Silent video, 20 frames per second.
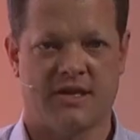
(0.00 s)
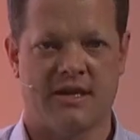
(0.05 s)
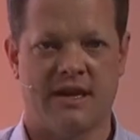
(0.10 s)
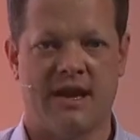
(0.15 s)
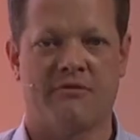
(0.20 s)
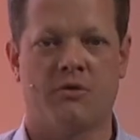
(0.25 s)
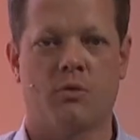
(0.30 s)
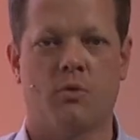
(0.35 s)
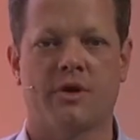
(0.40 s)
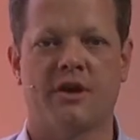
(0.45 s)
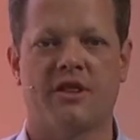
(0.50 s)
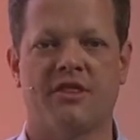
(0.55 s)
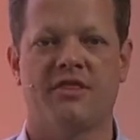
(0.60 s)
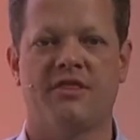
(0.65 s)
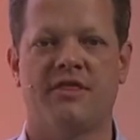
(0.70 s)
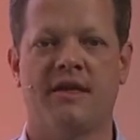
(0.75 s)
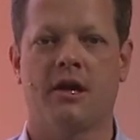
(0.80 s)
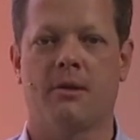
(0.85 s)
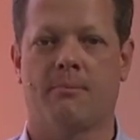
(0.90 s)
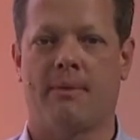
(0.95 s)
and never want to
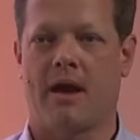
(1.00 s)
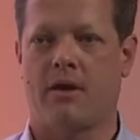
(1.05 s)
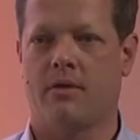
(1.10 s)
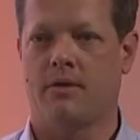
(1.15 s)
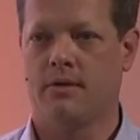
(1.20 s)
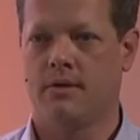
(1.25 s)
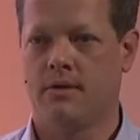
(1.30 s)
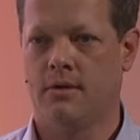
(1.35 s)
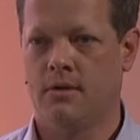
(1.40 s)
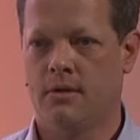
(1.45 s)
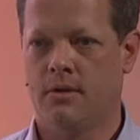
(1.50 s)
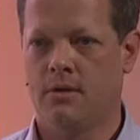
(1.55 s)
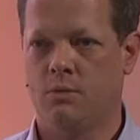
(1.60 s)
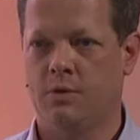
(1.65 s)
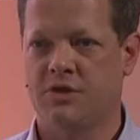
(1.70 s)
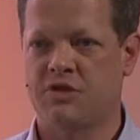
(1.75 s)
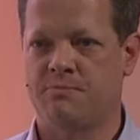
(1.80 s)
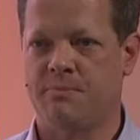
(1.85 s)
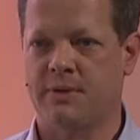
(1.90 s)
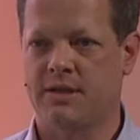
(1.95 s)
think about
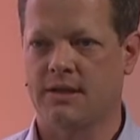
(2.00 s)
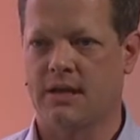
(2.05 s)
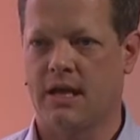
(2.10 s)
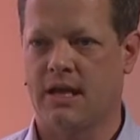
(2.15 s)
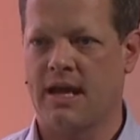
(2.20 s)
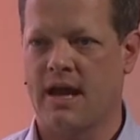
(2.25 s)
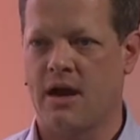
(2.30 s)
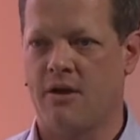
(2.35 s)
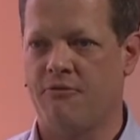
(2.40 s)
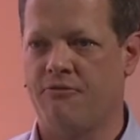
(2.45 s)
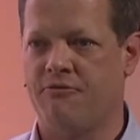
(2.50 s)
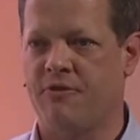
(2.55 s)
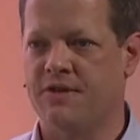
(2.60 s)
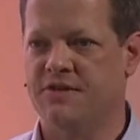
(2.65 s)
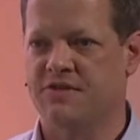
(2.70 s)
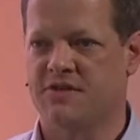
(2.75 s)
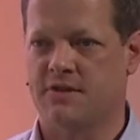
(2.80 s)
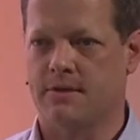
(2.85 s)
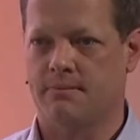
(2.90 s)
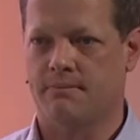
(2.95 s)
which billing account
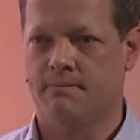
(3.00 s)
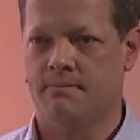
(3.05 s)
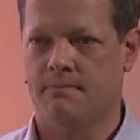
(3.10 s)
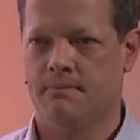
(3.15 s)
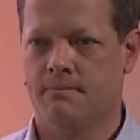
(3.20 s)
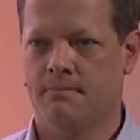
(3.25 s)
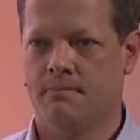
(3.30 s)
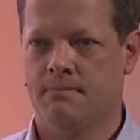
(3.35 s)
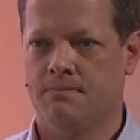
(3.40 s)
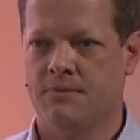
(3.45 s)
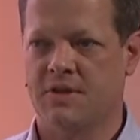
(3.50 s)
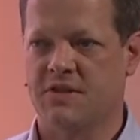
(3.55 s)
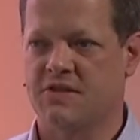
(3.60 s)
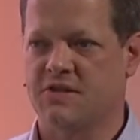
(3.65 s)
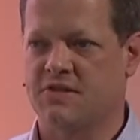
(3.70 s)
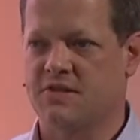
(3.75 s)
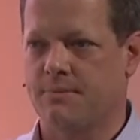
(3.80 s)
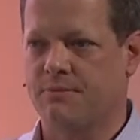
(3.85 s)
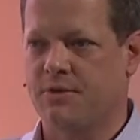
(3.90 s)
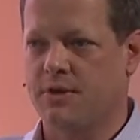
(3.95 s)
funds them, this
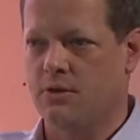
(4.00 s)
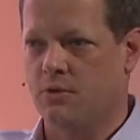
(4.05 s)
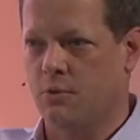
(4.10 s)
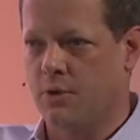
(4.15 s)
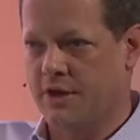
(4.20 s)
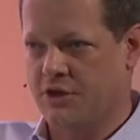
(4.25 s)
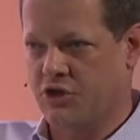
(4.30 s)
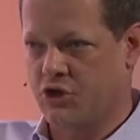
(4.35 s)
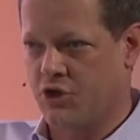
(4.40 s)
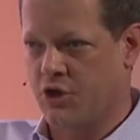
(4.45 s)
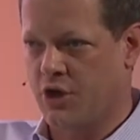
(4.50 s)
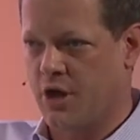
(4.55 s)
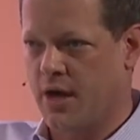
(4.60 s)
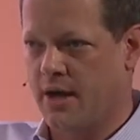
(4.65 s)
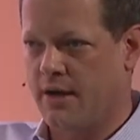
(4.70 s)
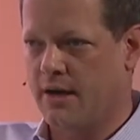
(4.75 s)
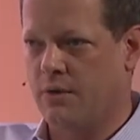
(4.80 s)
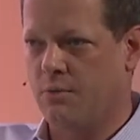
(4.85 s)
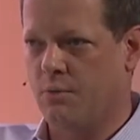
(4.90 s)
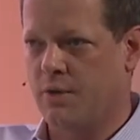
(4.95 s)
is something you'll want to turn
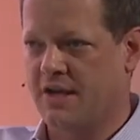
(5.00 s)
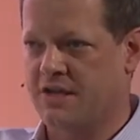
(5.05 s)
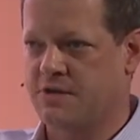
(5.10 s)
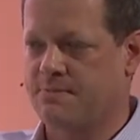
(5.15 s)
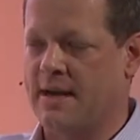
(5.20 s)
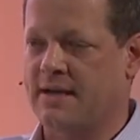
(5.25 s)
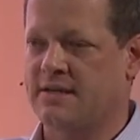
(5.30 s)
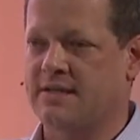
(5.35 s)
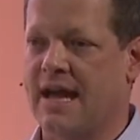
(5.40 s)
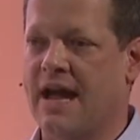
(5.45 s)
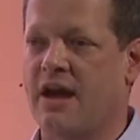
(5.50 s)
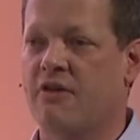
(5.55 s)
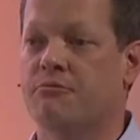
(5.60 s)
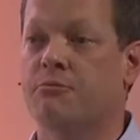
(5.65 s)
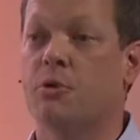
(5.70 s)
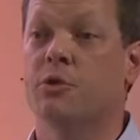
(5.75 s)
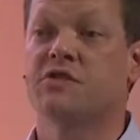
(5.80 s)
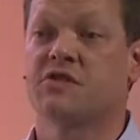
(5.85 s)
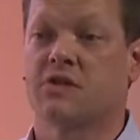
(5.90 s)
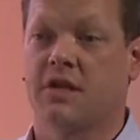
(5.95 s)
on, and we expect to have
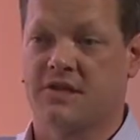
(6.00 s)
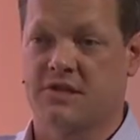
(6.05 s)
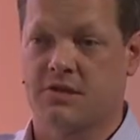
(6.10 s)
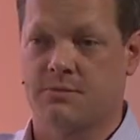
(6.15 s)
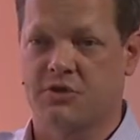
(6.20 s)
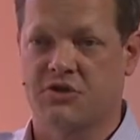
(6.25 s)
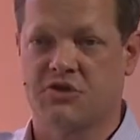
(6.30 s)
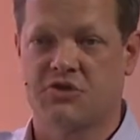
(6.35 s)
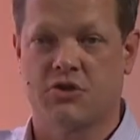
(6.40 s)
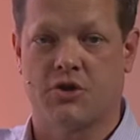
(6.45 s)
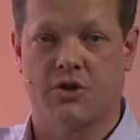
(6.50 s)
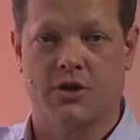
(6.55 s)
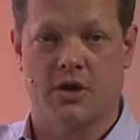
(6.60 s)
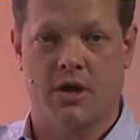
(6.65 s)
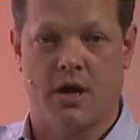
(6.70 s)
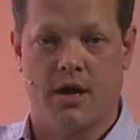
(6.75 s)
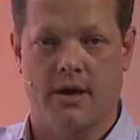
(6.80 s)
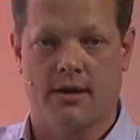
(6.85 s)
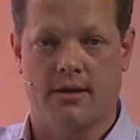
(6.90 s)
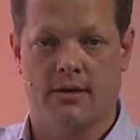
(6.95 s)
most customers turn it
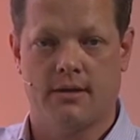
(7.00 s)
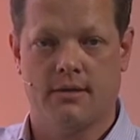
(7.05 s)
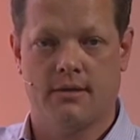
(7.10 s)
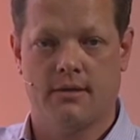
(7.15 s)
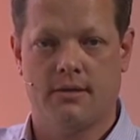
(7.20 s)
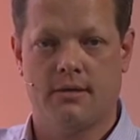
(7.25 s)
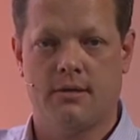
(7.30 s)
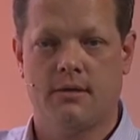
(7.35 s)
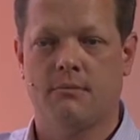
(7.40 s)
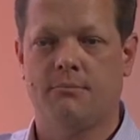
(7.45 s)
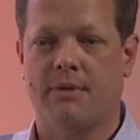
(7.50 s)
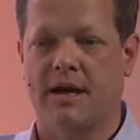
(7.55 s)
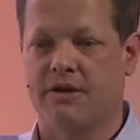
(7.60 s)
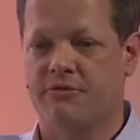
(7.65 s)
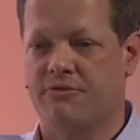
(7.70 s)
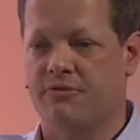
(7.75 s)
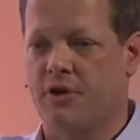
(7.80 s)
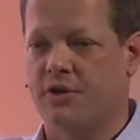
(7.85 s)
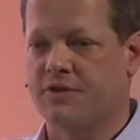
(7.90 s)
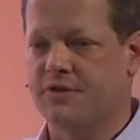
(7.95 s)
on by
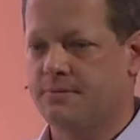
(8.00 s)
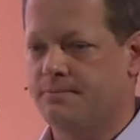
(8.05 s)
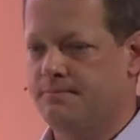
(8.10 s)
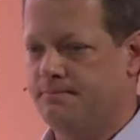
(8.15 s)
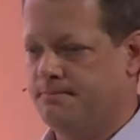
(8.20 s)
default.